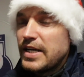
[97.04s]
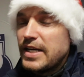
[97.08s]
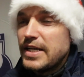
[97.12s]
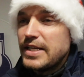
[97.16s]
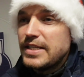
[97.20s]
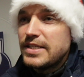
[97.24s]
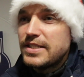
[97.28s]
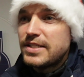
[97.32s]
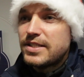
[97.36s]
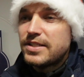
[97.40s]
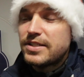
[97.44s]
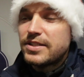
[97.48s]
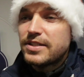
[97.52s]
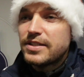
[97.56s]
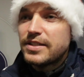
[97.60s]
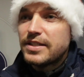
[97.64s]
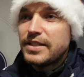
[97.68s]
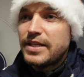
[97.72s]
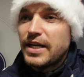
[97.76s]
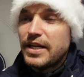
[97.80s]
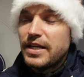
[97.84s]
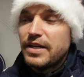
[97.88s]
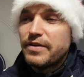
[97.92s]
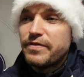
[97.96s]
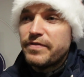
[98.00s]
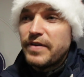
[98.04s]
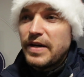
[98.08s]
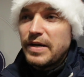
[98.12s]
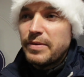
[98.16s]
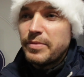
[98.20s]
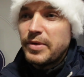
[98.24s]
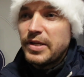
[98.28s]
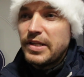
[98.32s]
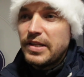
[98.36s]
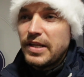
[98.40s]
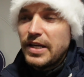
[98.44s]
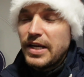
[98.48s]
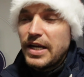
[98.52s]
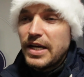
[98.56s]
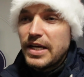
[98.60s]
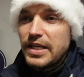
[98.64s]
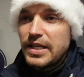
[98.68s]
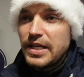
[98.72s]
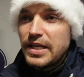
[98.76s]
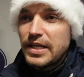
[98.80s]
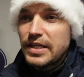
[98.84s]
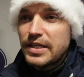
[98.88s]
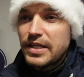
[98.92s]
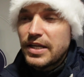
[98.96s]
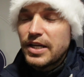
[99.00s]
is getting the family
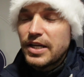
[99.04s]
together